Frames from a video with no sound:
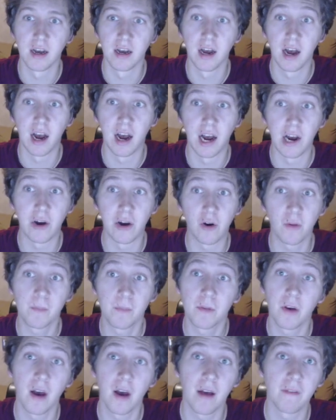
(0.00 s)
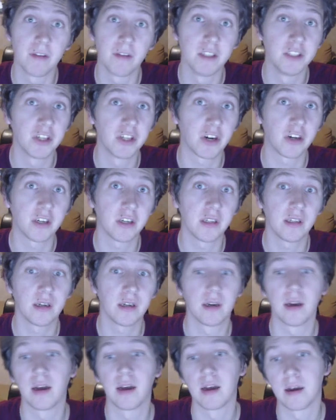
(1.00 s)
I hope you have enjoyed
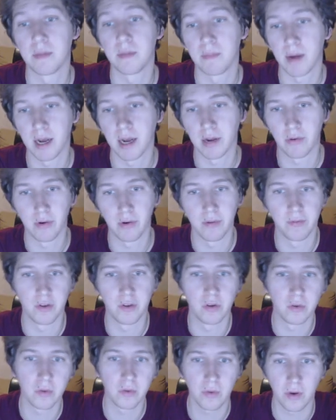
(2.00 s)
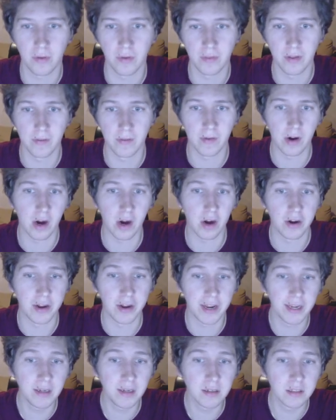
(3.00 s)
my review of the Forgotten
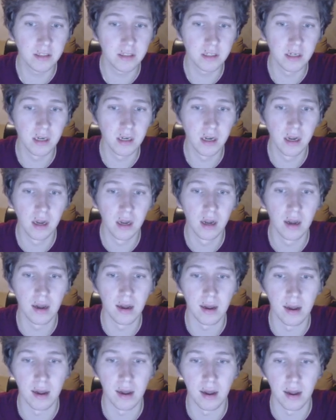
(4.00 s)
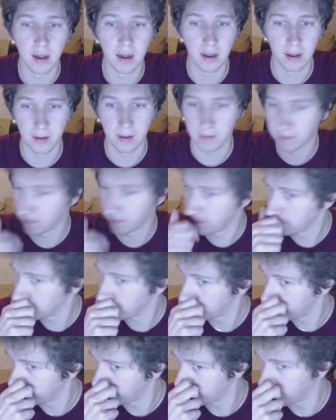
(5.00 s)
Age.
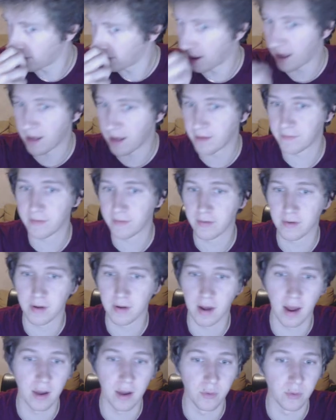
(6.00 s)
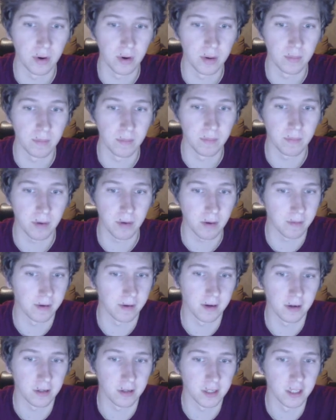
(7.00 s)
If you have, I will probably
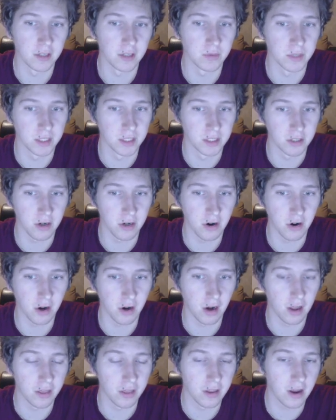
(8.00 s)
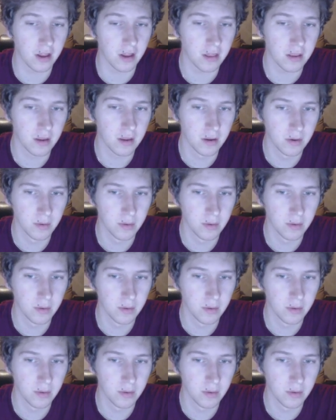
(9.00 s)
continue with the Circle Undone.